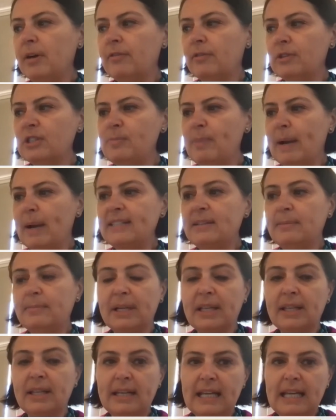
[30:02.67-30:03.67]
of
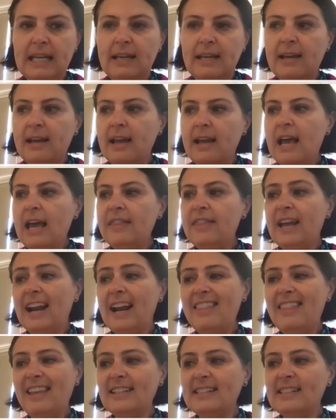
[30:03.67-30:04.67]
respectability that I
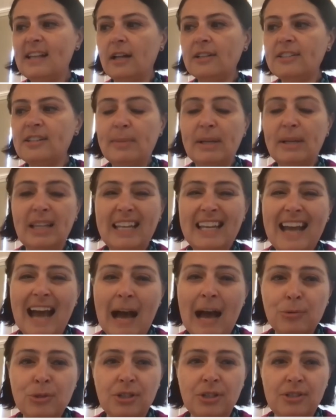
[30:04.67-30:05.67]
think is ultimately
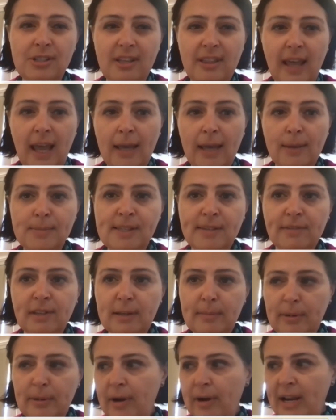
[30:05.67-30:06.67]
counter to the aims of
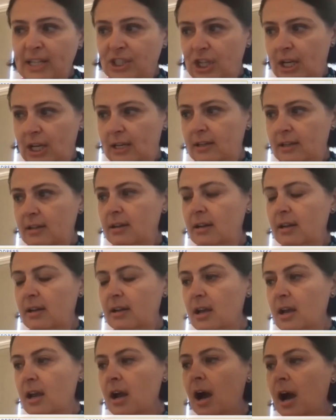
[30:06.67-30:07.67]
liberation.
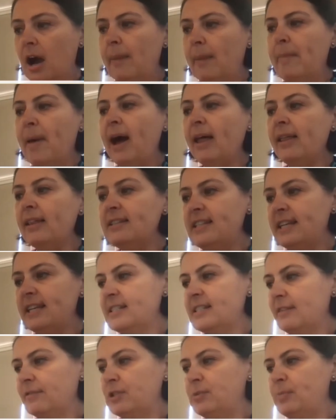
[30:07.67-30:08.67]
A
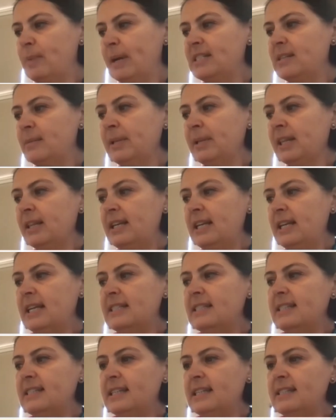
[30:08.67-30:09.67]
politics of respectability
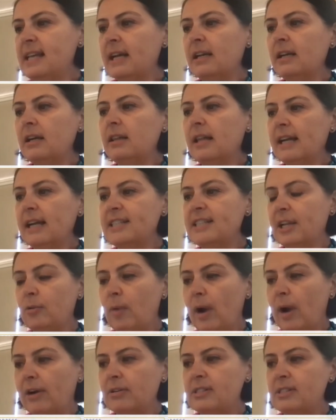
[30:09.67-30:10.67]
insists on collecting
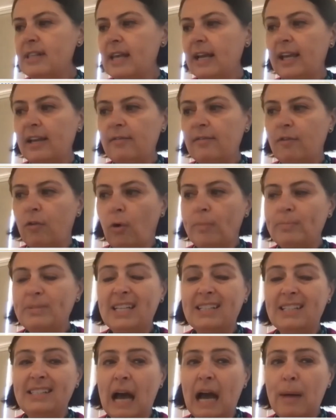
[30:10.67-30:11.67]
records that conform to
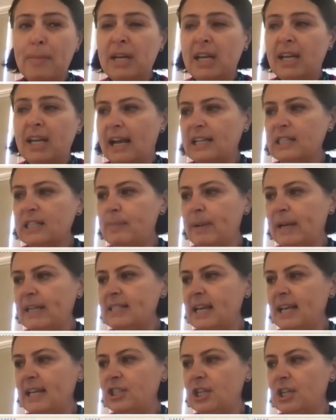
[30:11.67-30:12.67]
dominant
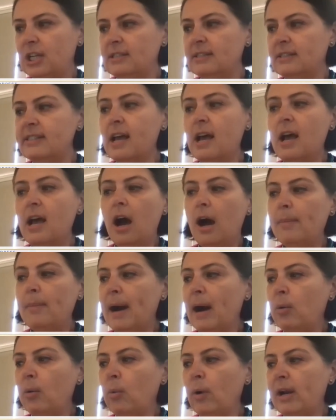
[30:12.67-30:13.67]
expectations
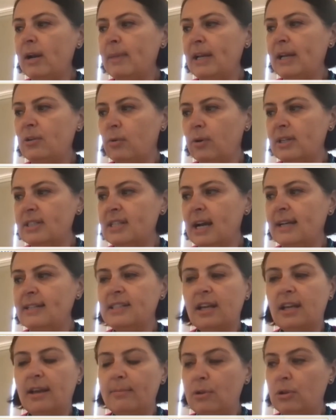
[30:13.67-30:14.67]
about what a
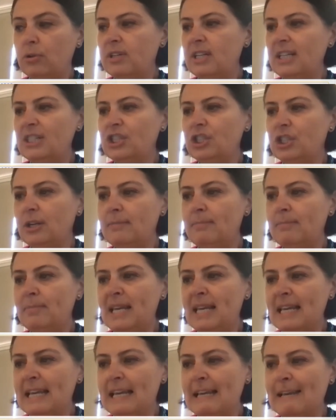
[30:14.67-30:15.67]
minoritized community should
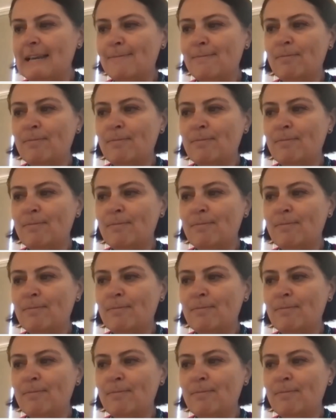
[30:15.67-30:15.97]
be.